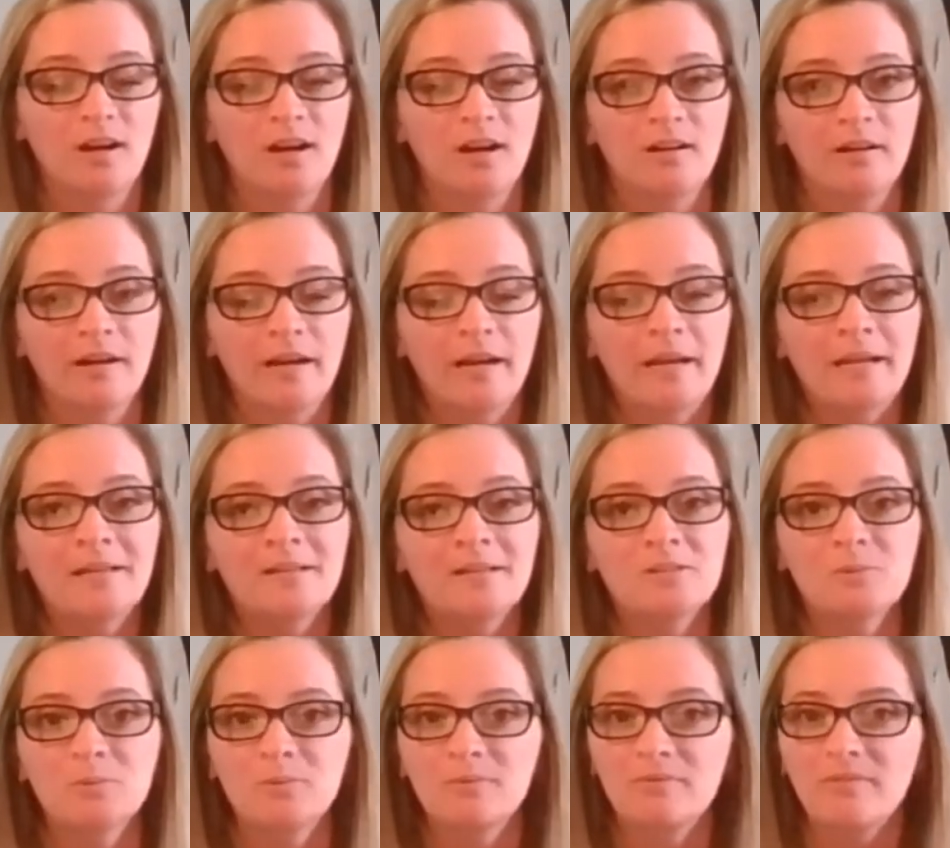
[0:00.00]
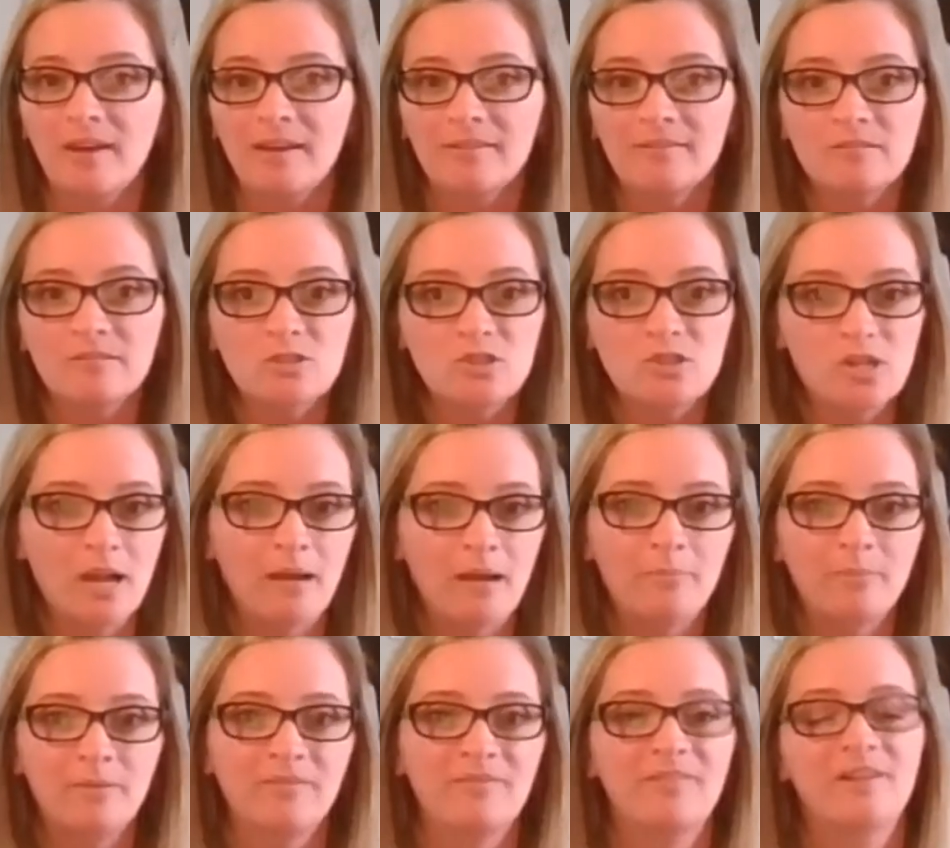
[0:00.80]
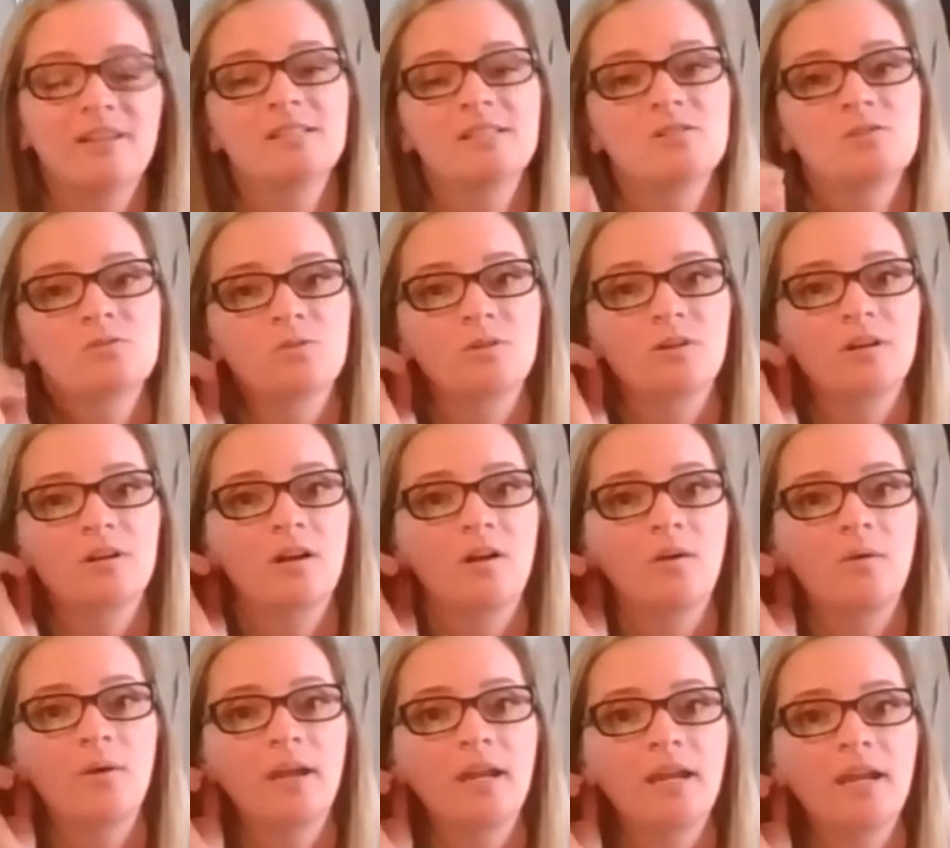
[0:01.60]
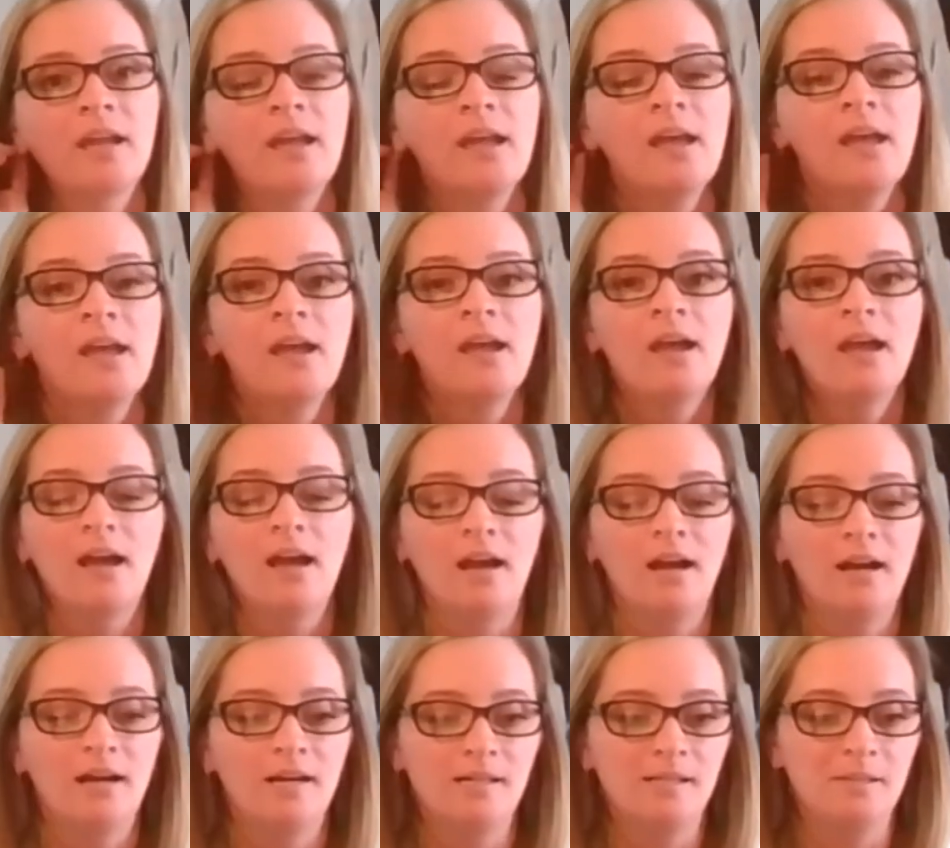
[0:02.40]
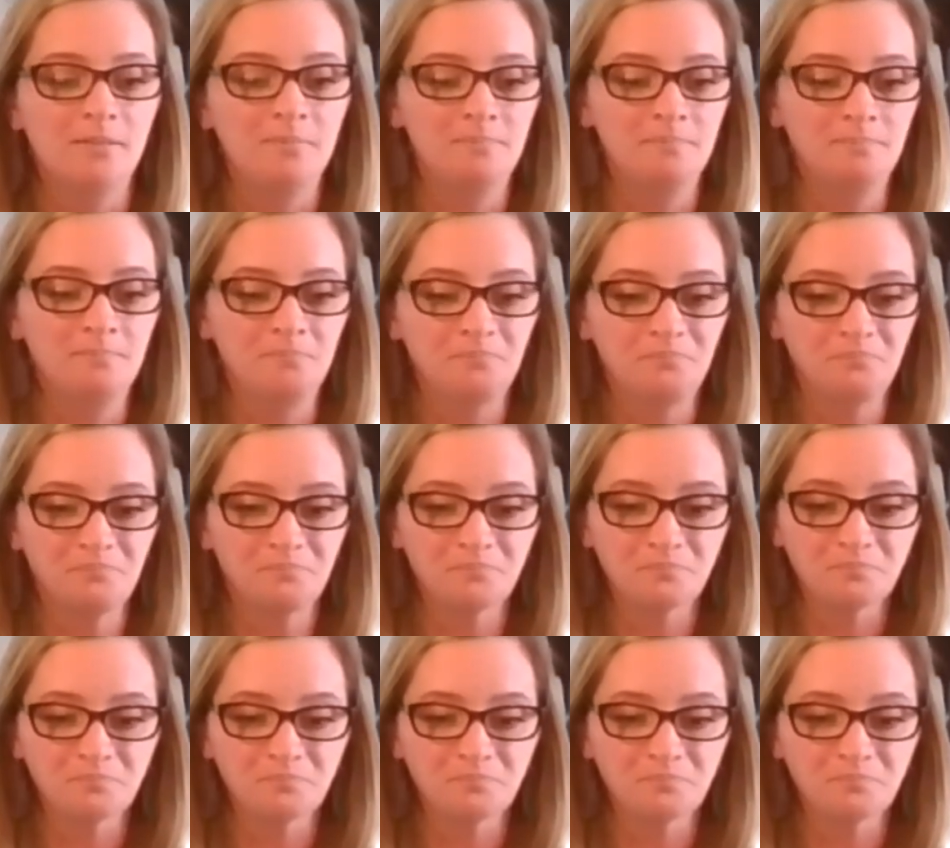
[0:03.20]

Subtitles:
All right. So we've got the Shopify store going.